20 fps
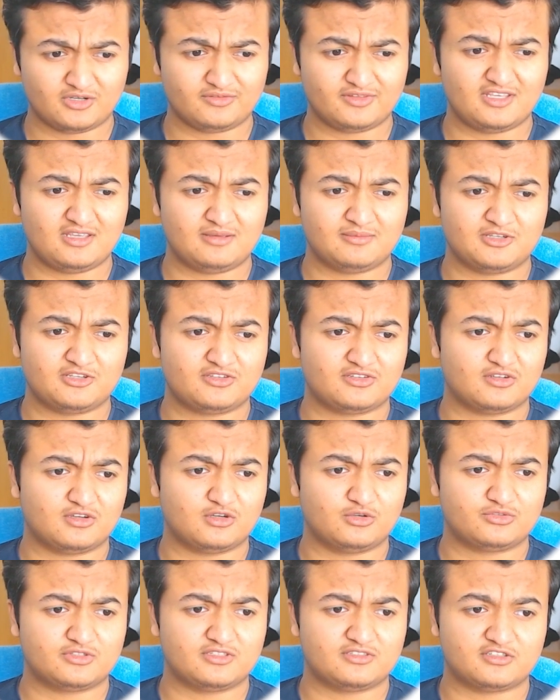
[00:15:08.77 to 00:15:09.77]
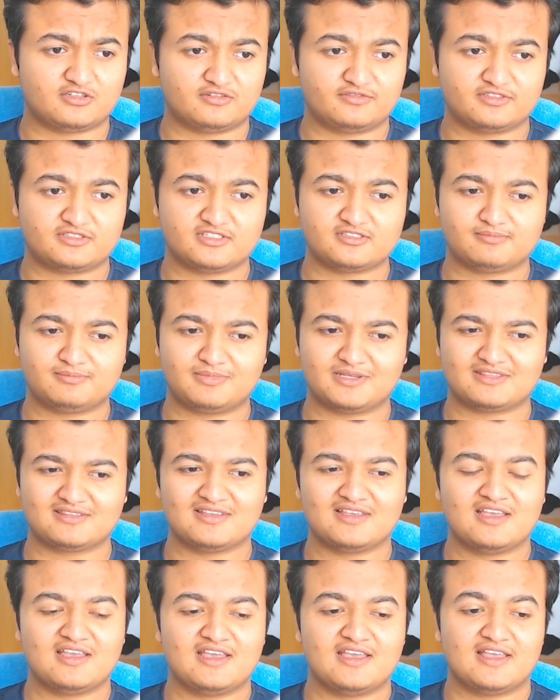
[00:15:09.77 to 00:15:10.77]
image posting services.
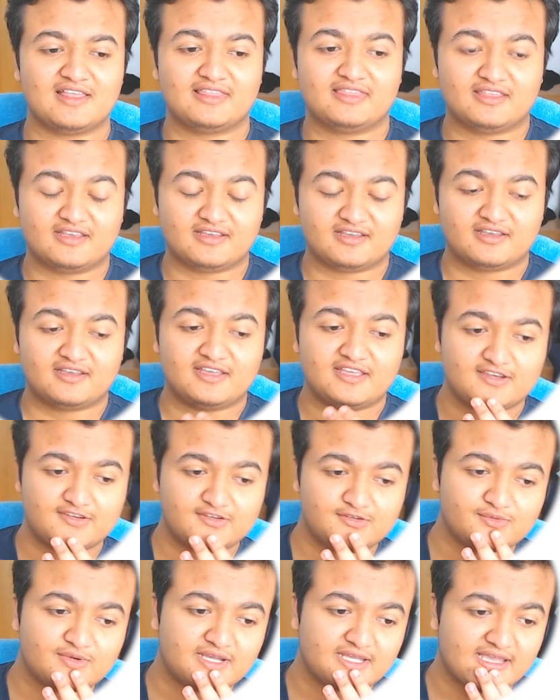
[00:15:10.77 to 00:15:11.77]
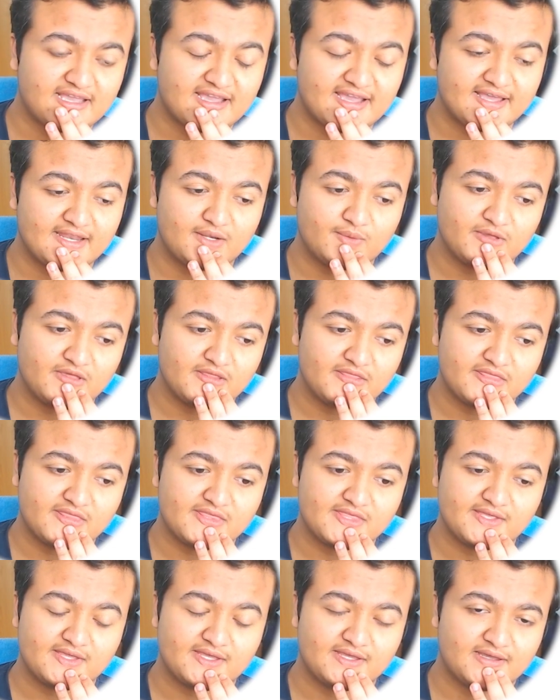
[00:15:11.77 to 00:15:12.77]
But the issue I had
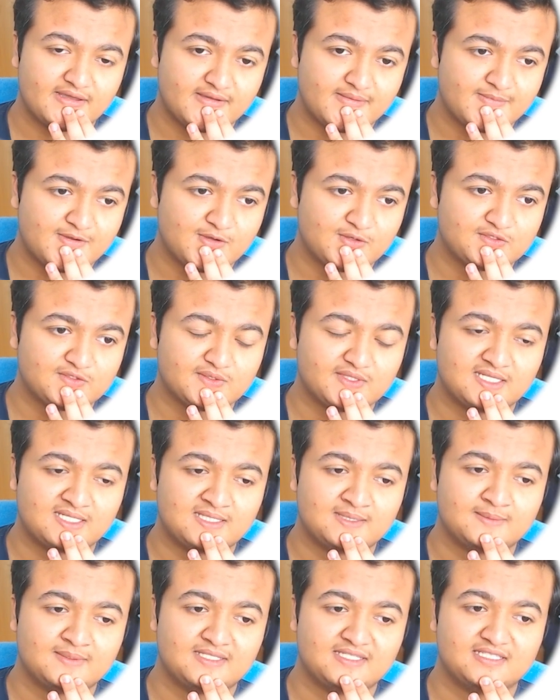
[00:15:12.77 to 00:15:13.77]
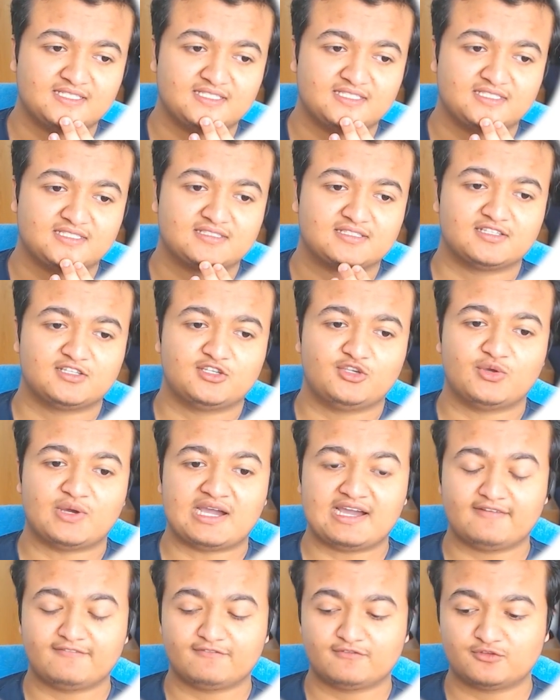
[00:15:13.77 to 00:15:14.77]
with most of them is you
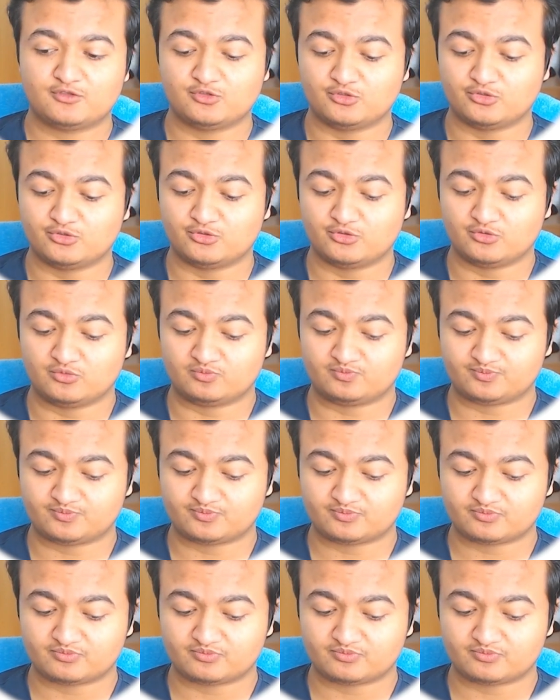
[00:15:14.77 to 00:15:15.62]
have to.